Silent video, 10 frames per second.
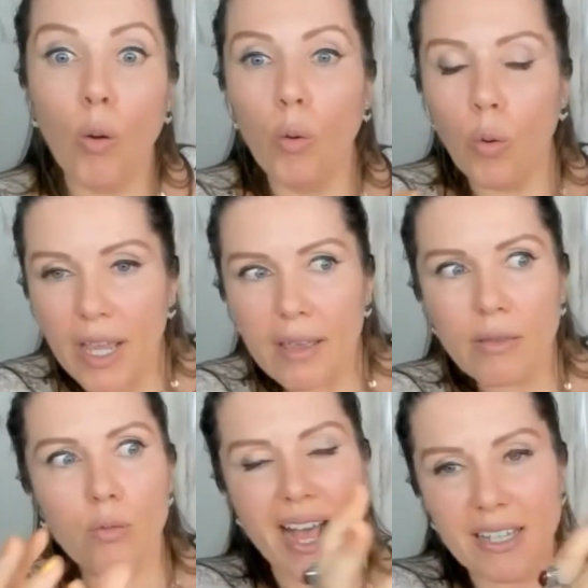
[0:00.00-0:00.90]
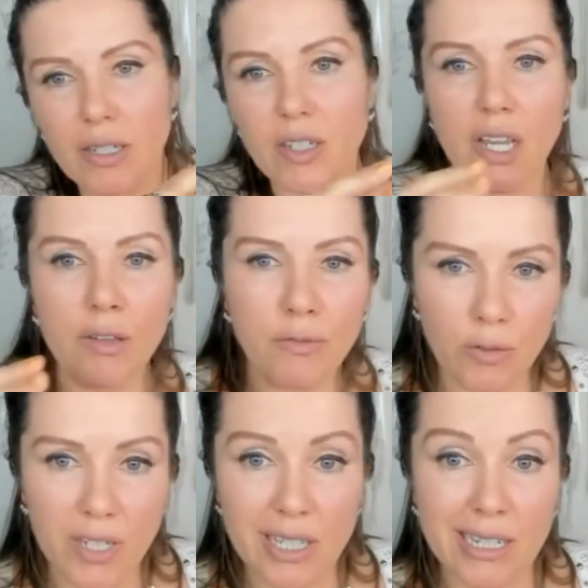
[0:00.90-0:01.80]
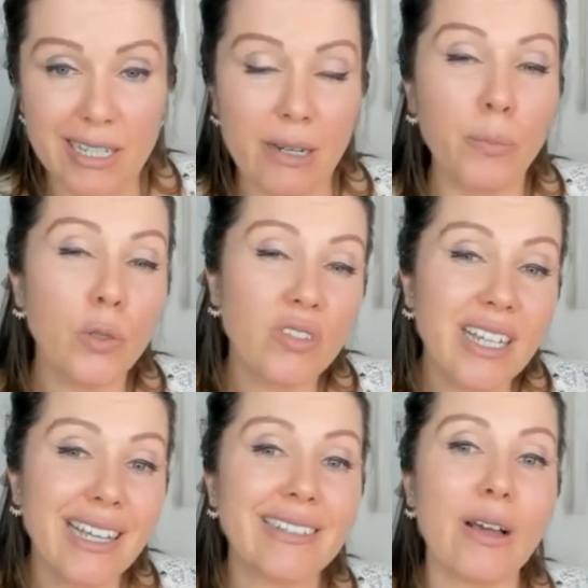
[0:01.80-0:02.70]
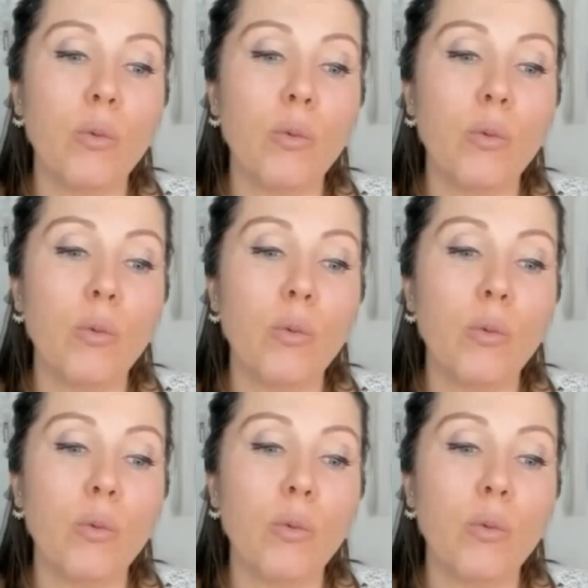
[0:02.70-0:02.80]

with Western influences and putting it